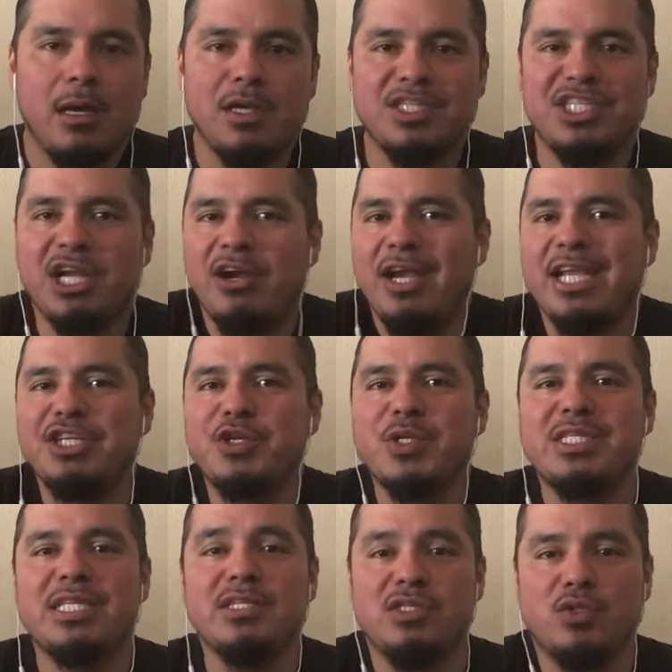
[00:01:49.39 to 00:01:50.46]
share
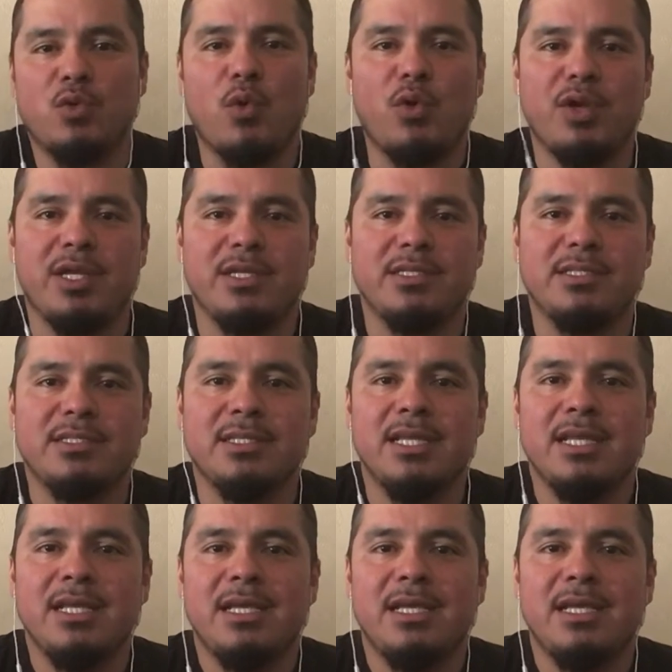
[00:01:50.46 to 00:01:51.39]
interesting stories.